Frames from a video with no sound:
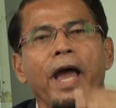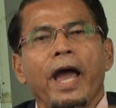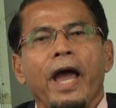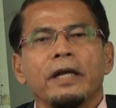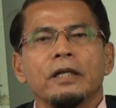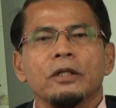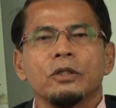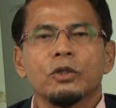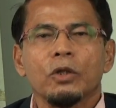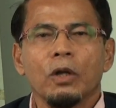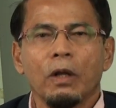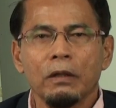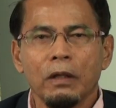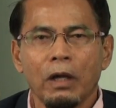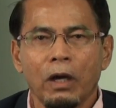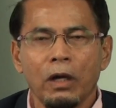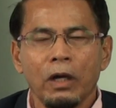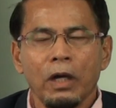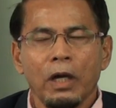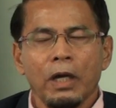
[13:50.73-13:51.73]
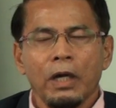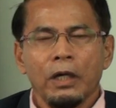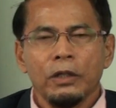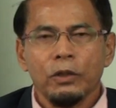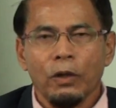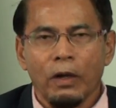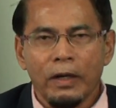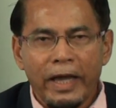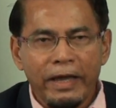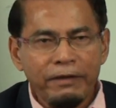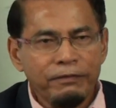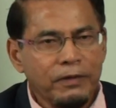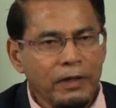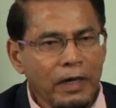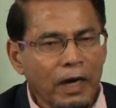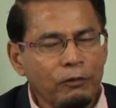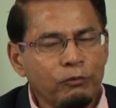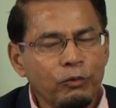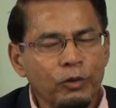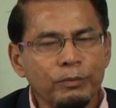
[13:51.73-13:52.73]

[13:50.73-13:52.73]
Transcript: and inshallah, your life graph